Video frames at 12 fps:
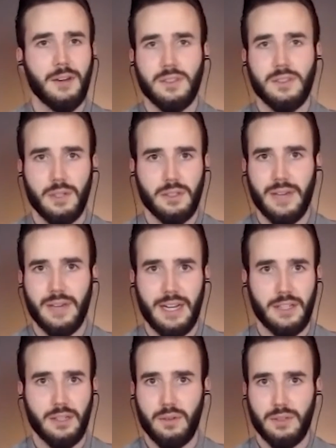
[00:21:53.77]
hundreds of years
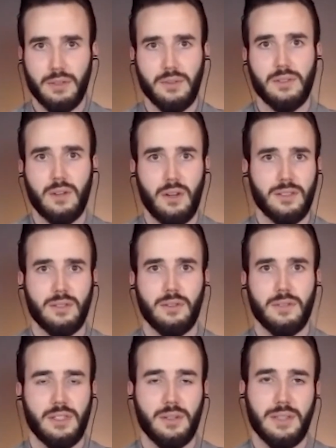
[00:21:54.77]
of anecdotal use
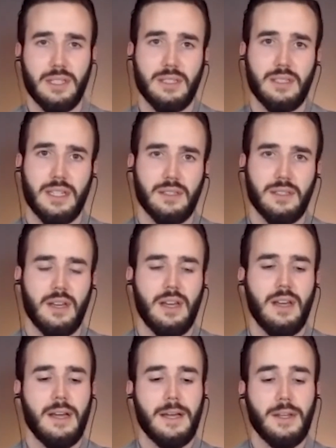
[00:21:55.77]
also of it doing these
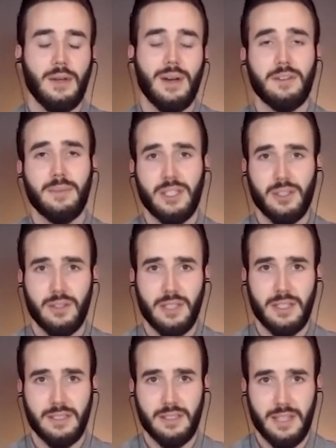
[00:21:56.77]
things, you have to make
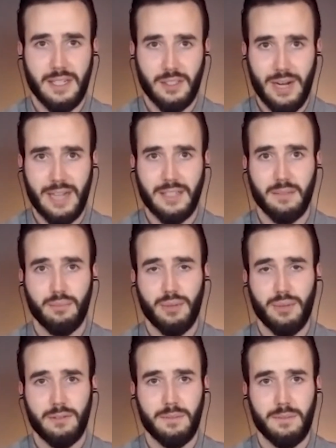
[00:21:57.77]
sure that it's
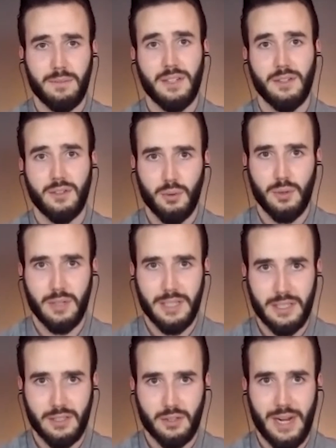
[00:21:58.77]
extracted, preferably
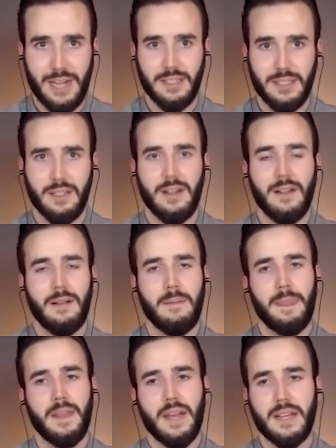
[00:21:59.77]
dual extracted.
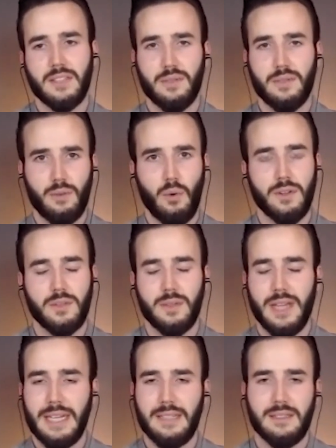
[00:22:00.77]
The next one, of
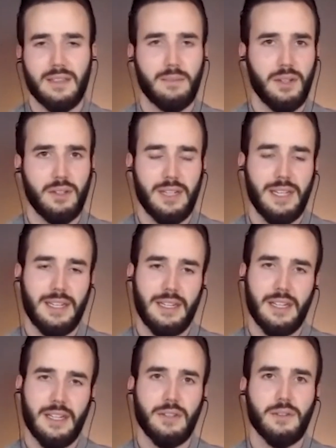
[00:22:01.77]
course, with any supplement you're
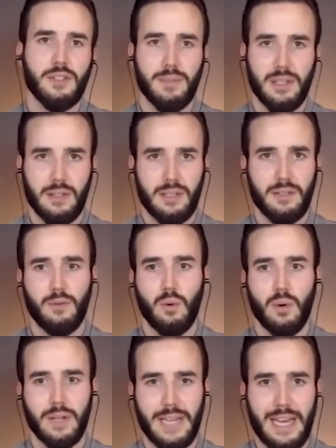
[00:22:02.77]
taking in, you should be looking for